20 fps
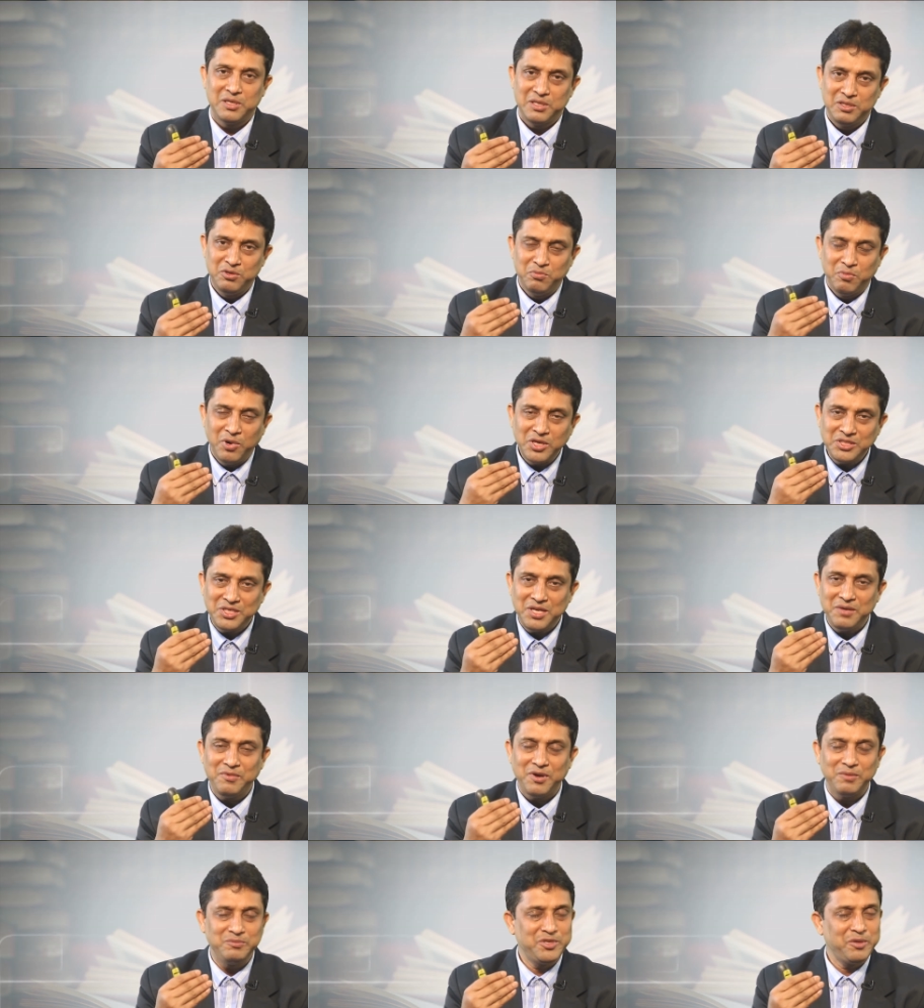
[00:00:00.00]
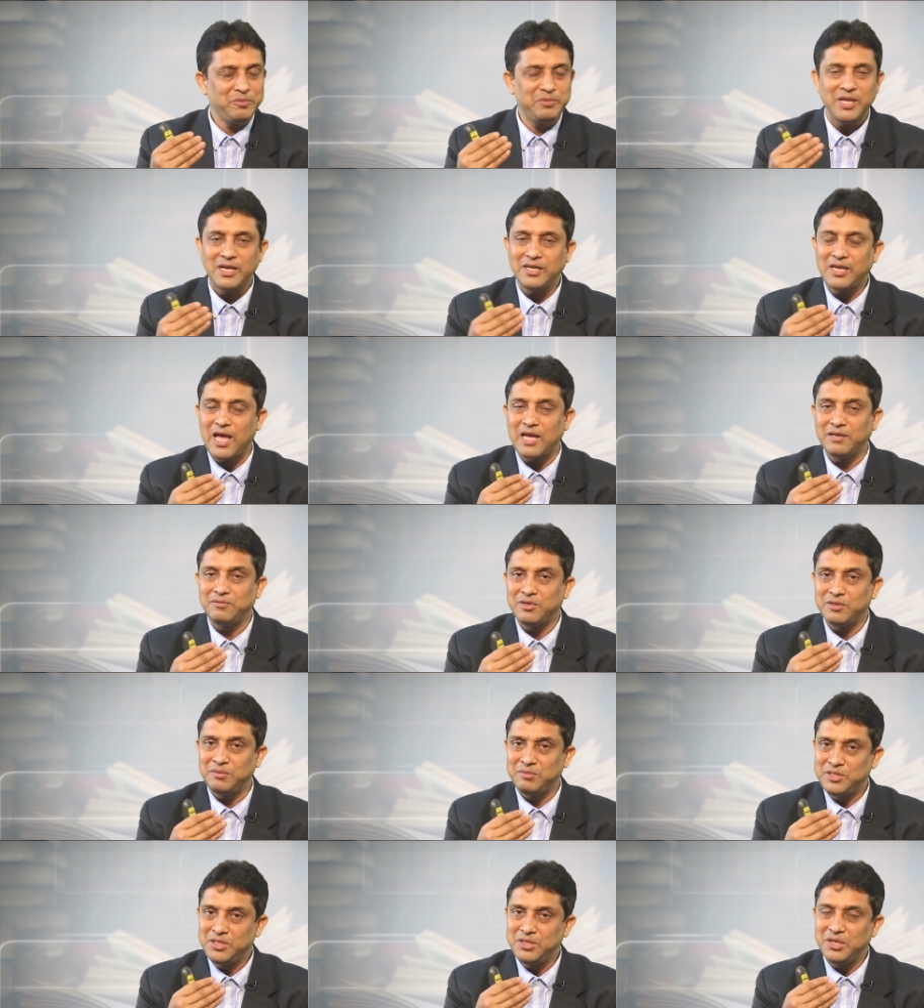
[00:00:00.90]
you must have observed that
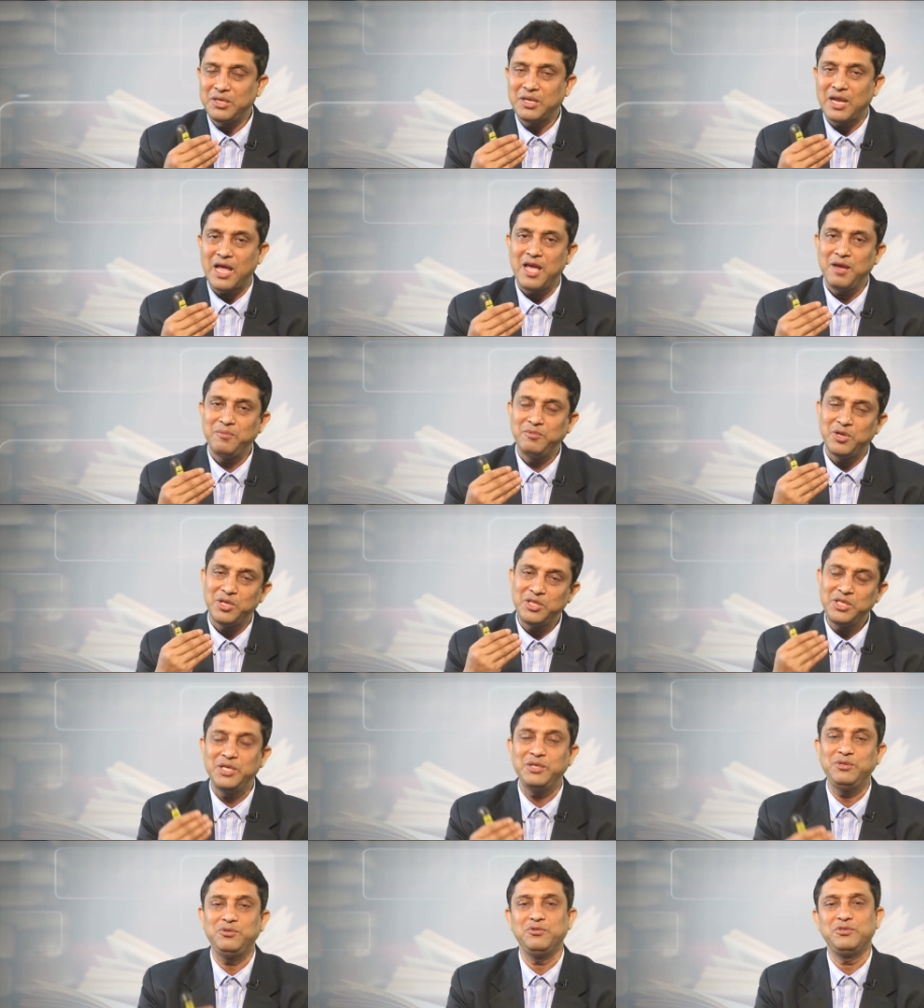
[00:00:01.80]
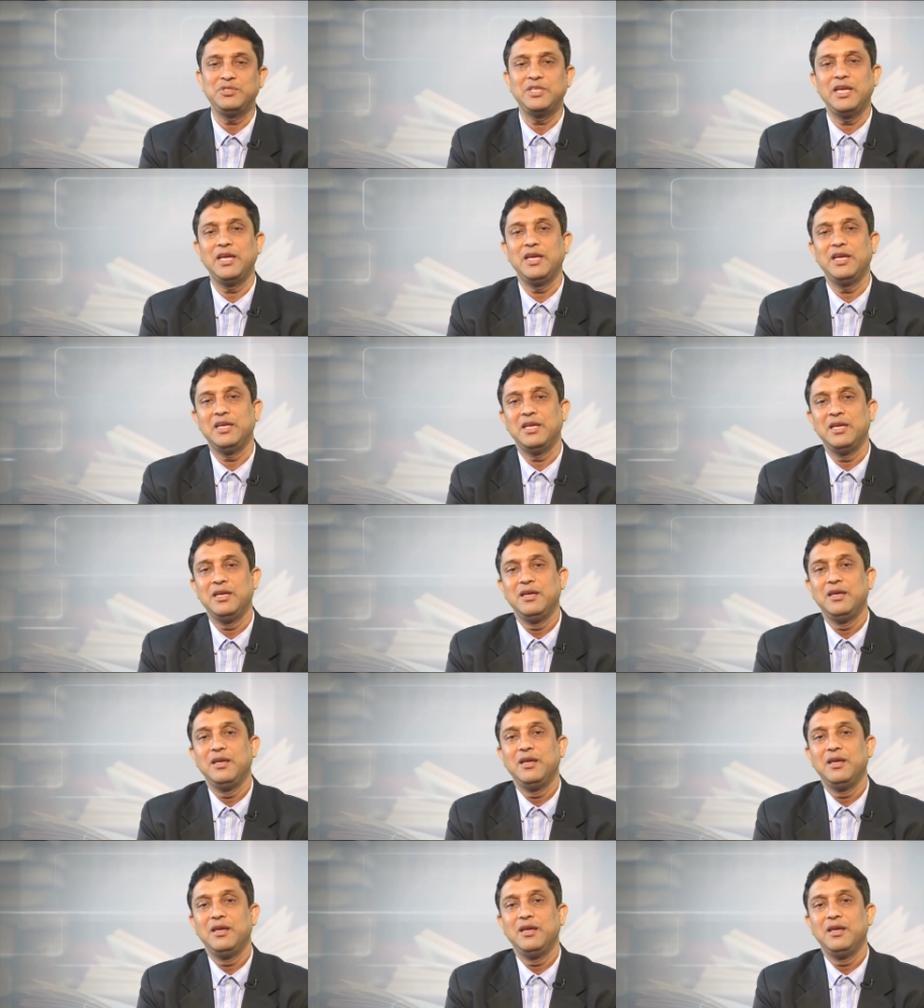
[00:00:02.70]
here I have nothing to say